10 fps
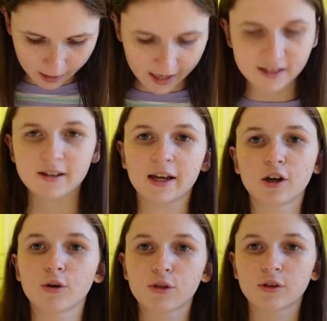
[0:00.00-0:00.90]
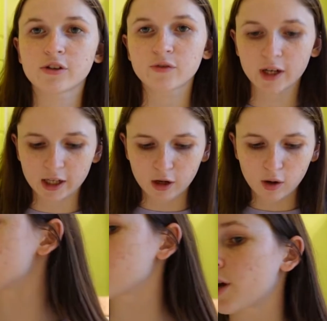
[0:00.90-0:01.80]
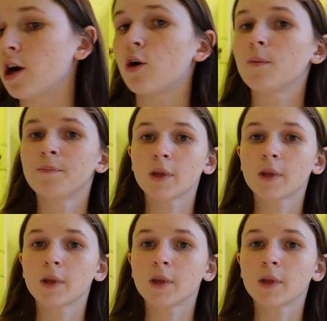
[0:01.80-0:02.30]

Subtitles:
as I go through this video. So,